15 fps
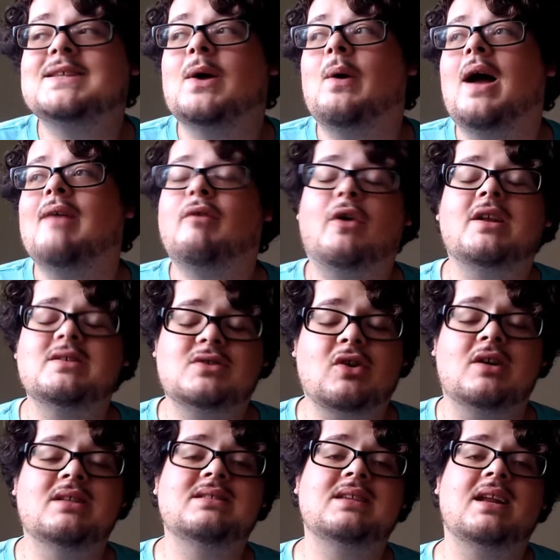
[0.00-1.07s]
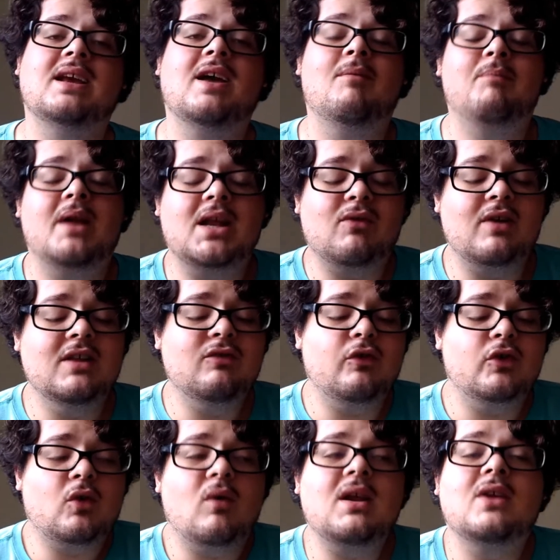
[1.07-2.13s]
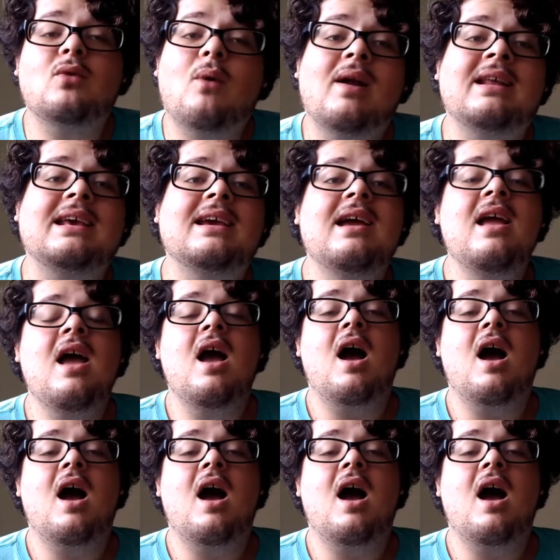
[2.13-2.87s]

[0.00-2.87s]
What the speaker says: So I've already started setting up buddy reads for 2020.